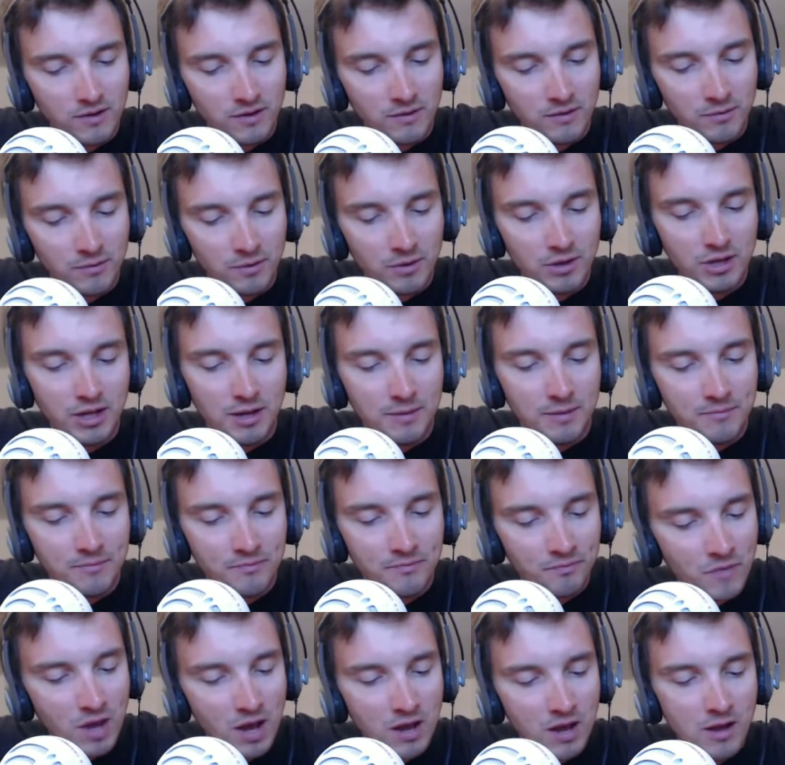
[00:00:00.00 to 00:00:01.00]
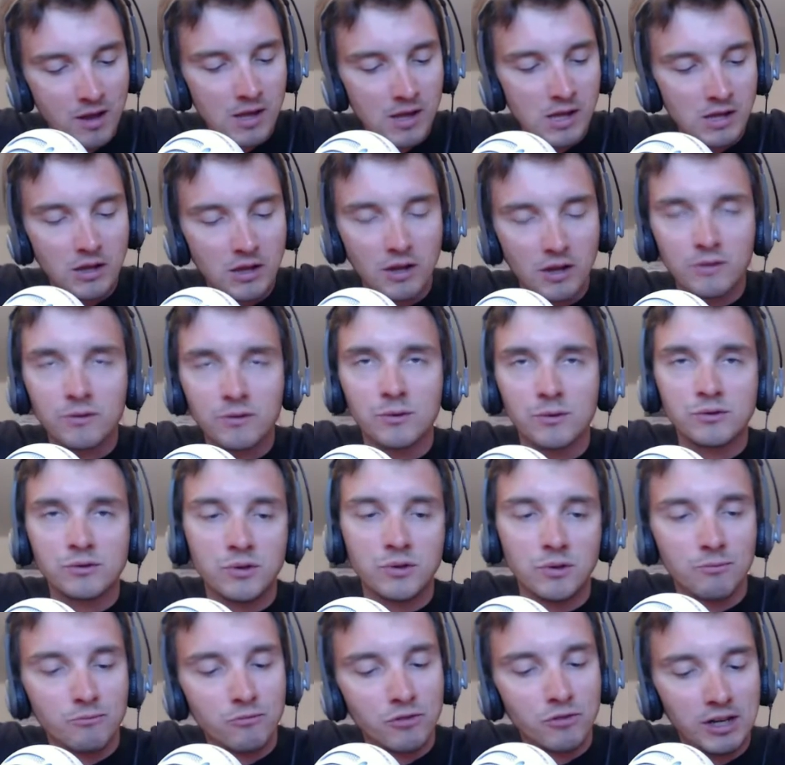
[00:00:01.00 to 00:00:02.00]
stuff. Well, yeah. Long story
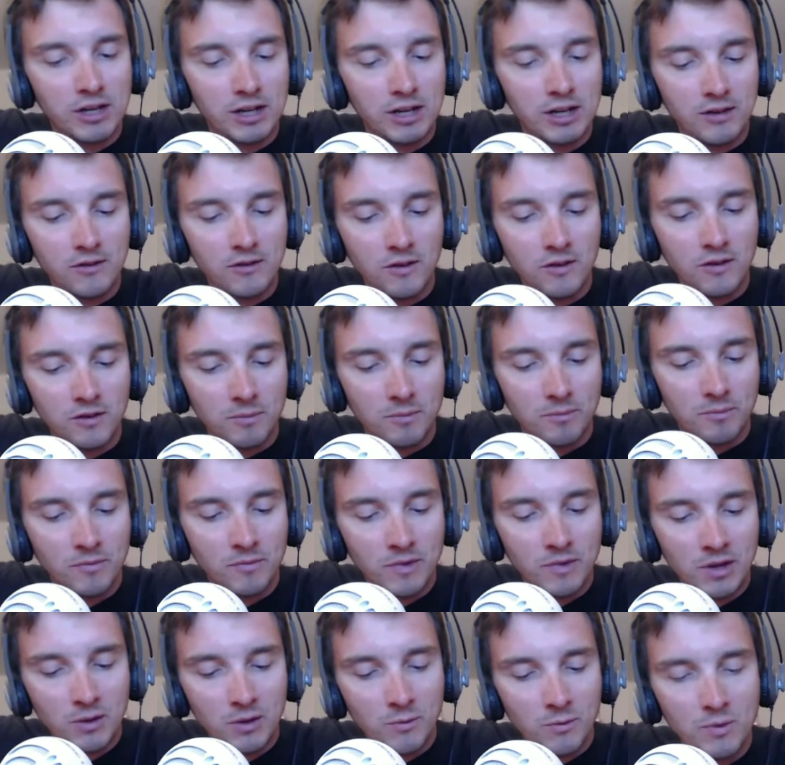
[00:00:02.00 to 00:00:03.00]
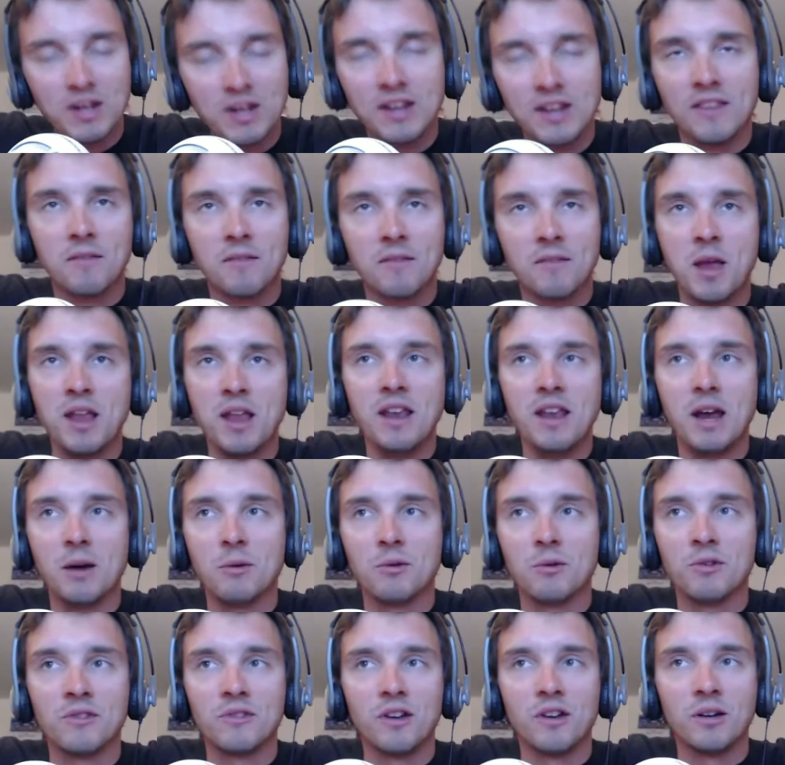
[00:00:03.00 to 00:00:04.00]
short, pretty neat system. We can spend
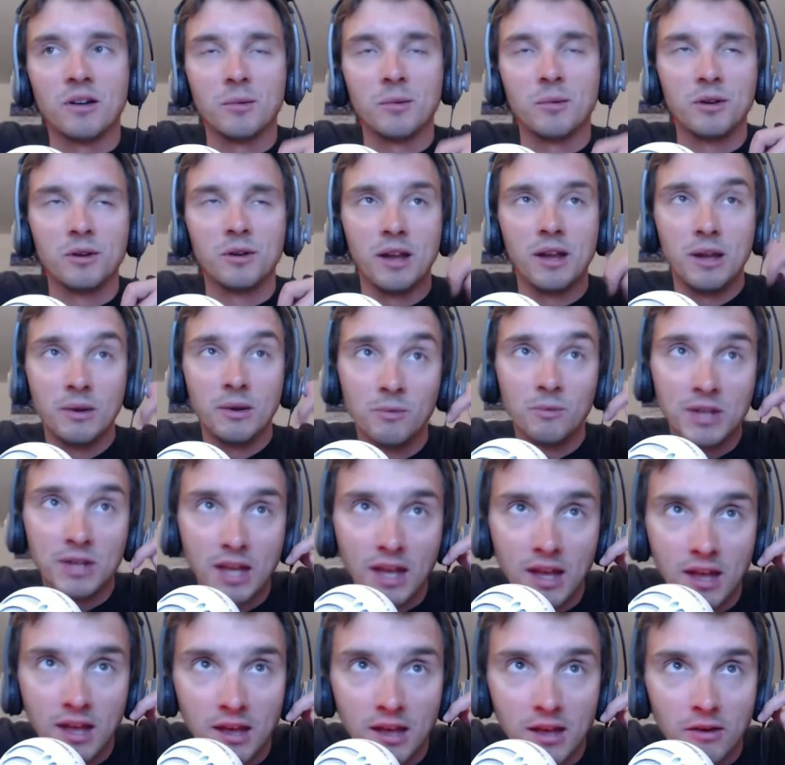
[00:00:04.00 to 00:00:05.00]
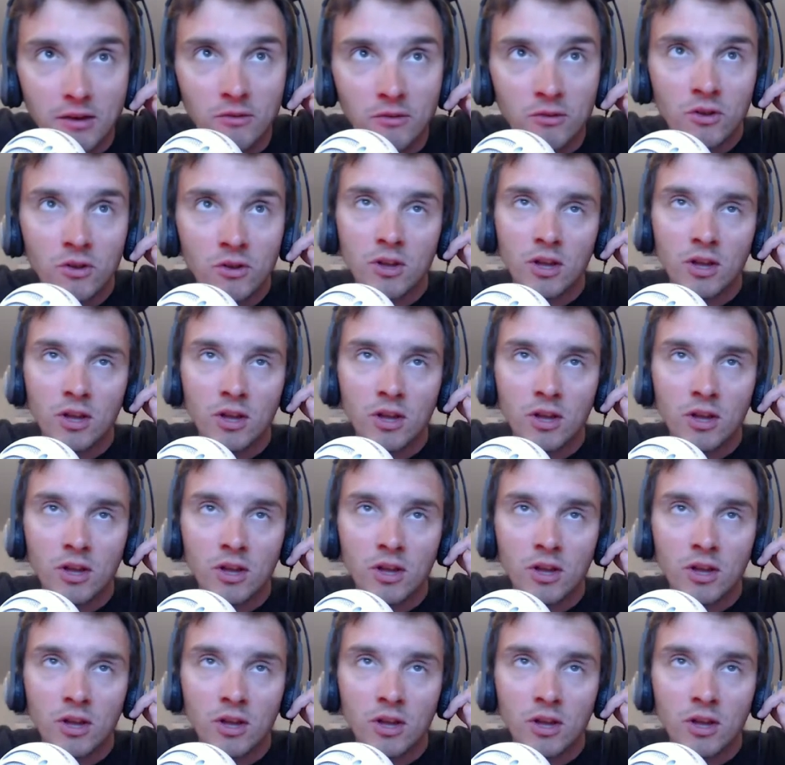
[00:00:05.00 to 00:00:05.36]
hours talking about it, and we have.